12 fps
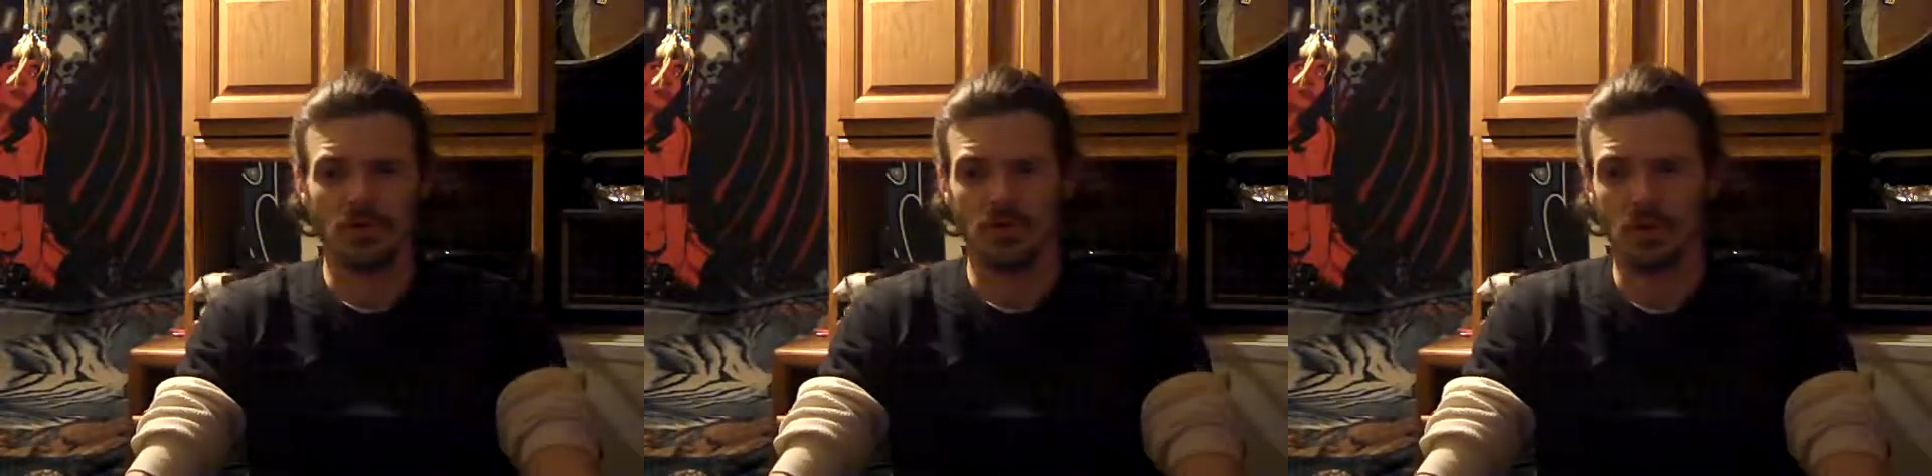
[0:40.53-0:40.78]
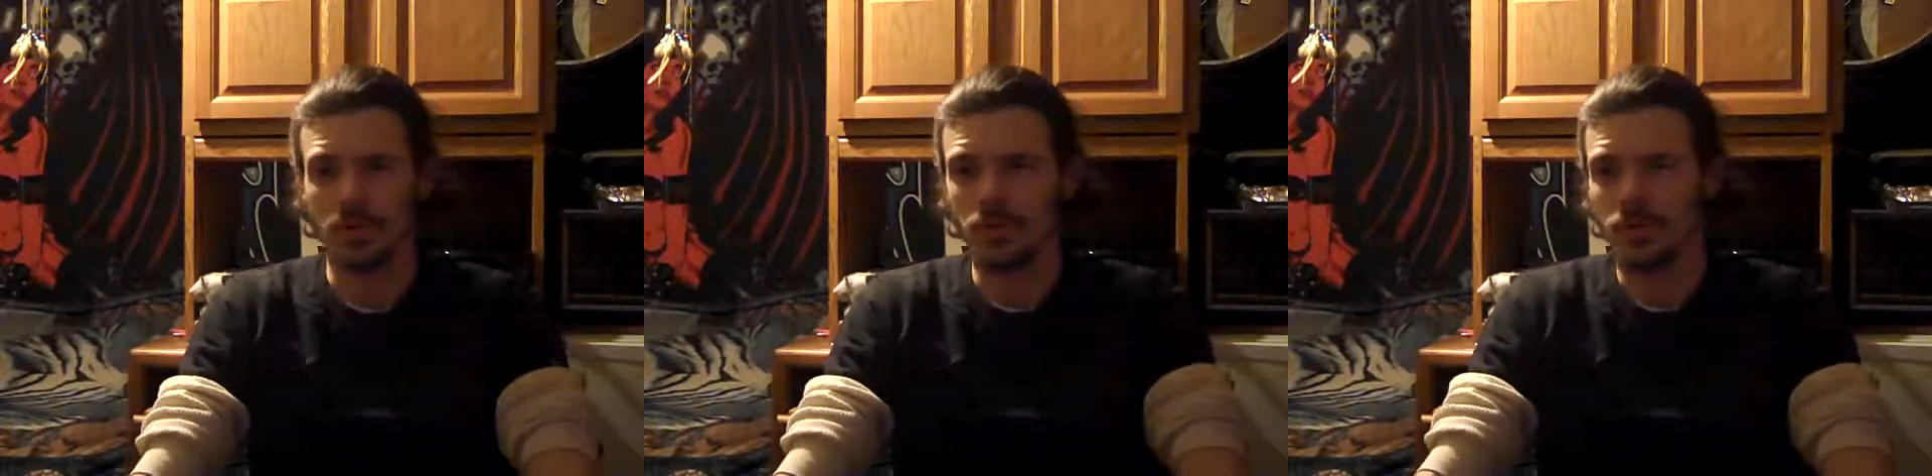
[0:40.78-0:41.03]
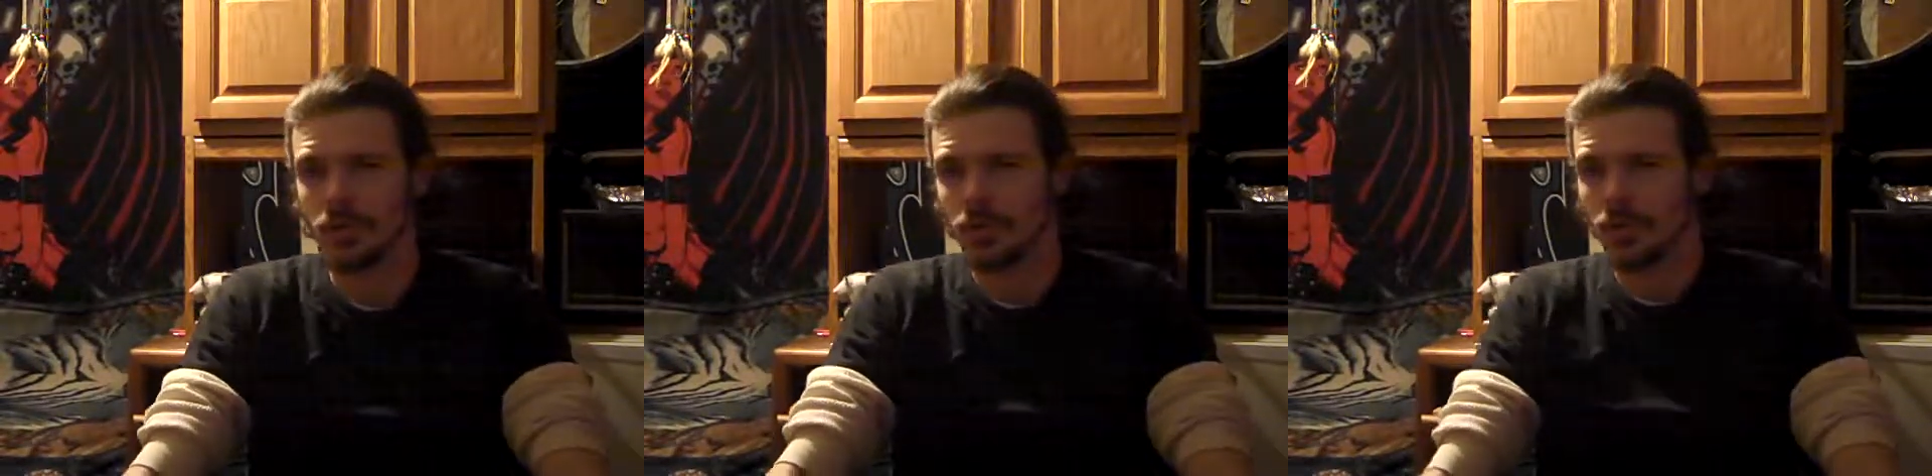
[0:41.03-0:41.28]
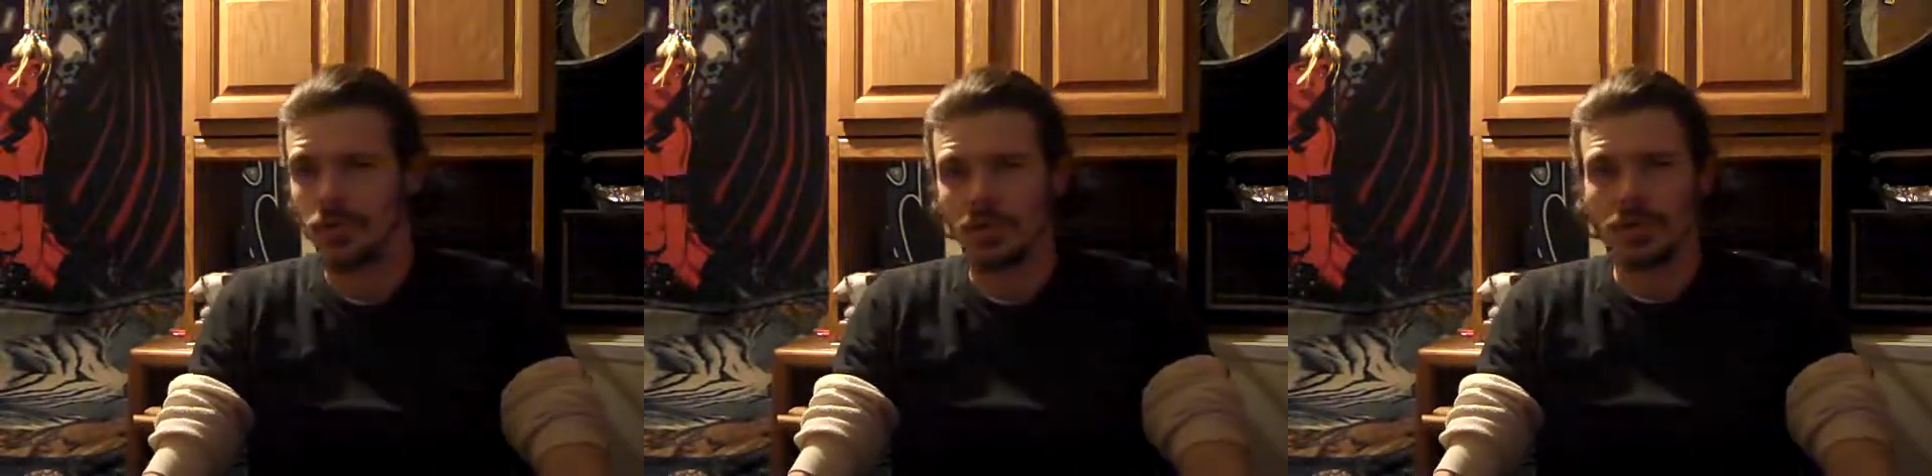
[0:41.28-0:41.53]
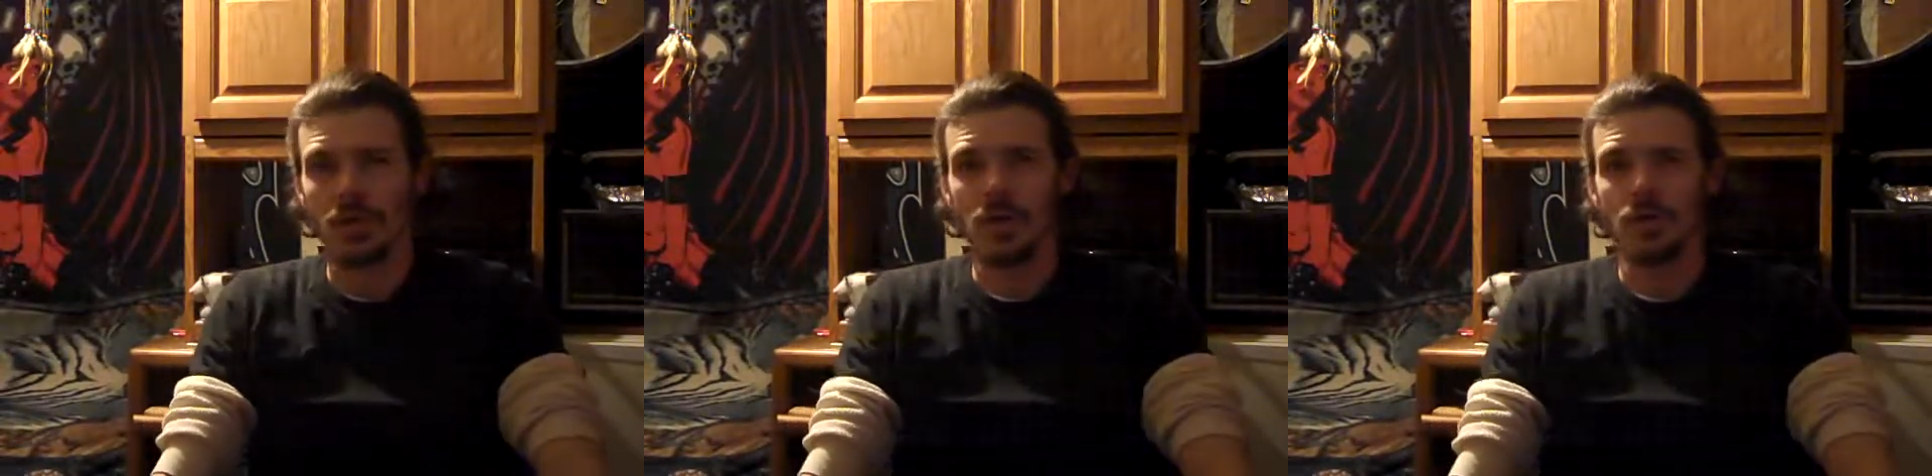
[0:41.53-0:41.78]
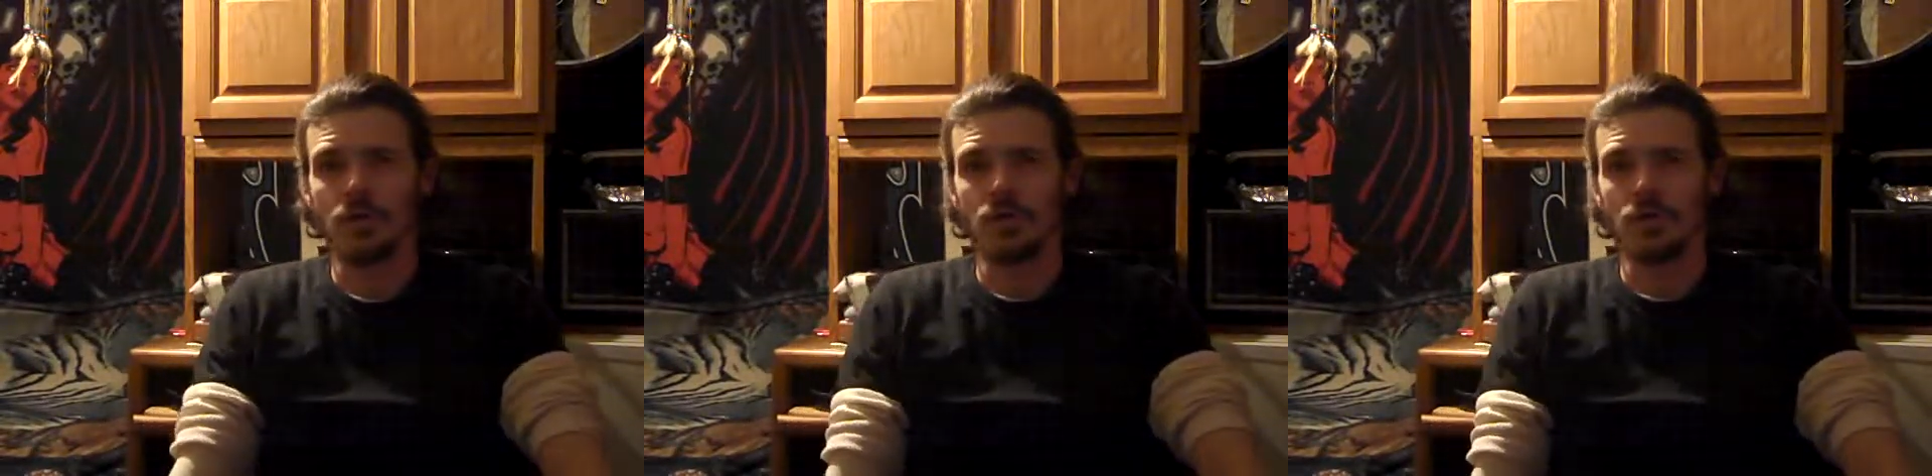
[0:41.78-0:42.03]
so it was a good thing that
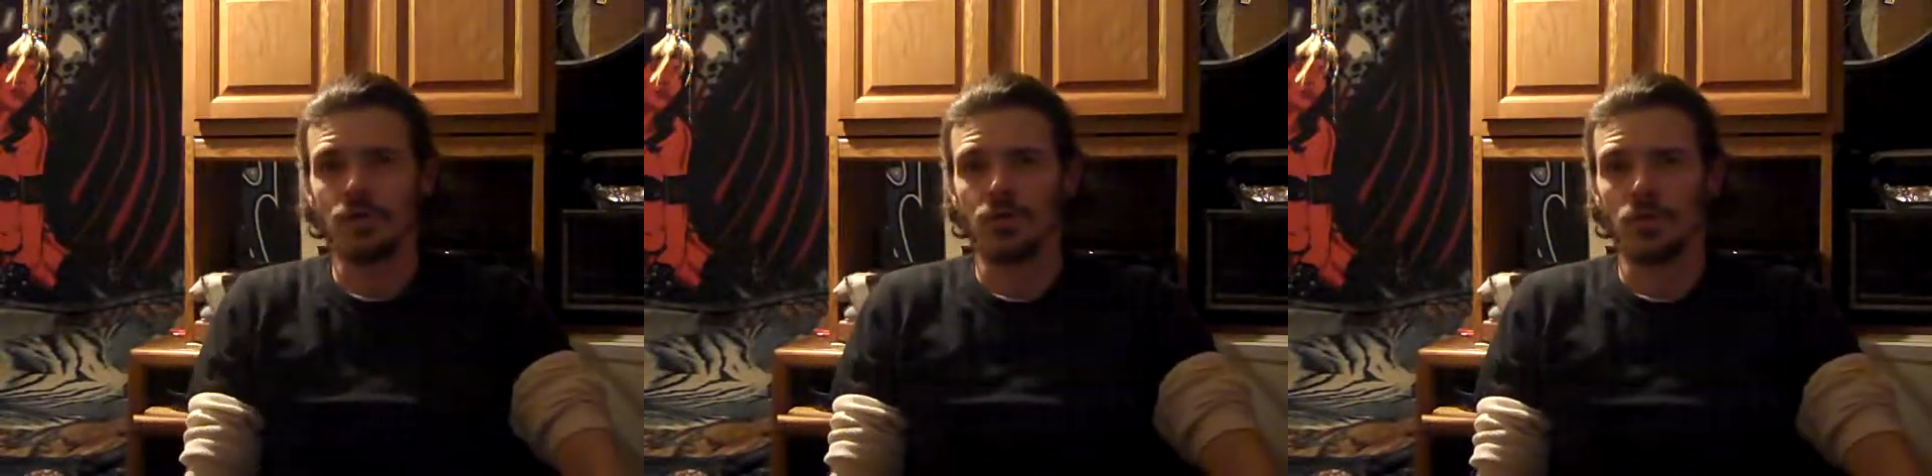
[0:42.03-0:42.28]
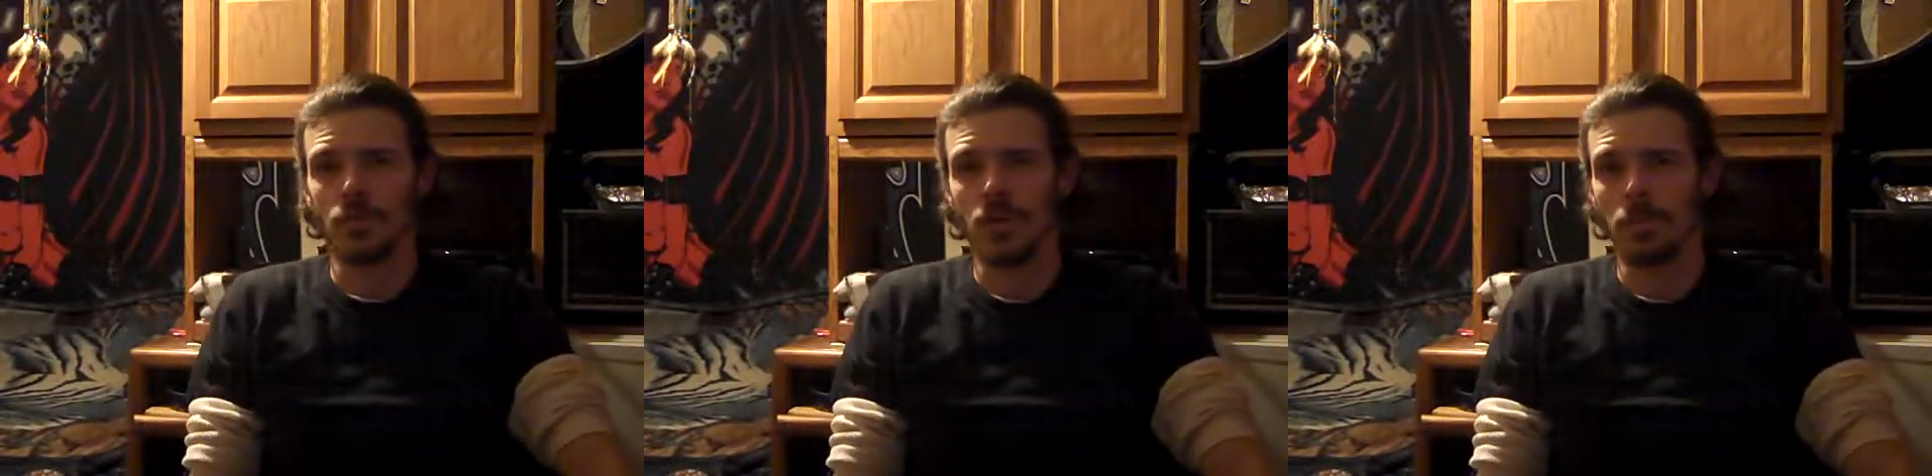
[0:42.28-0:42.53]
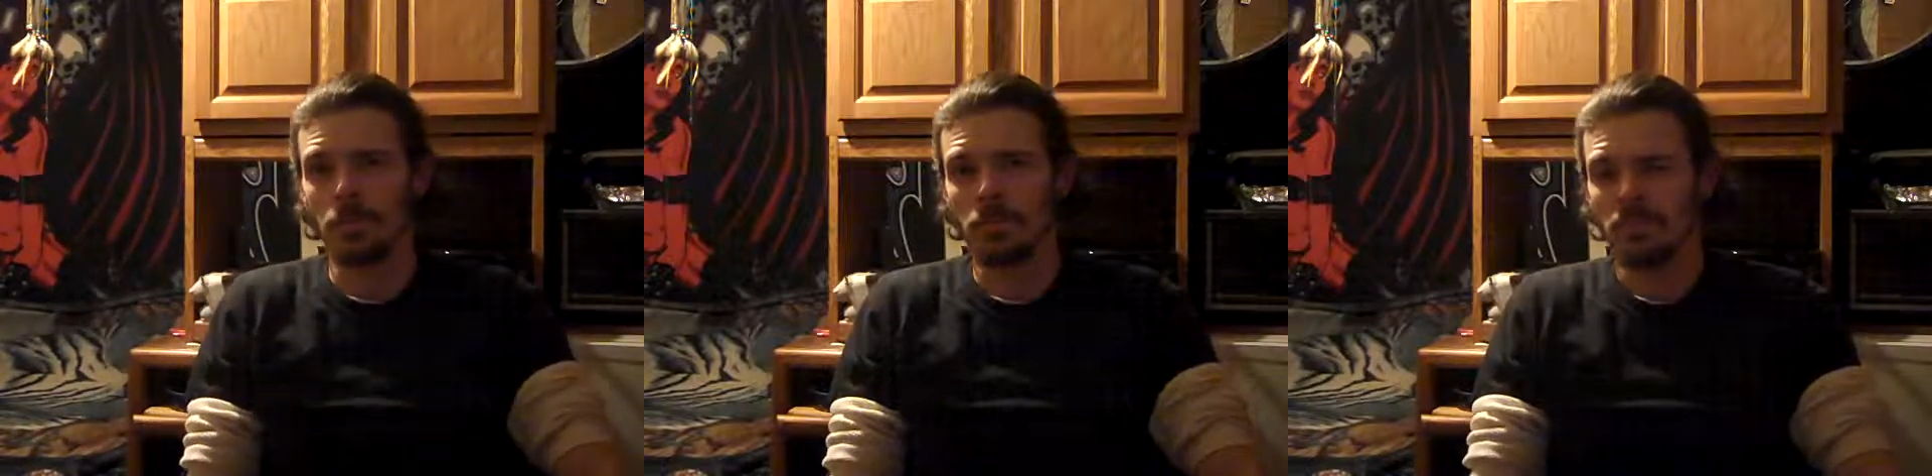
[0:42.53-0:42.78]
I did show up.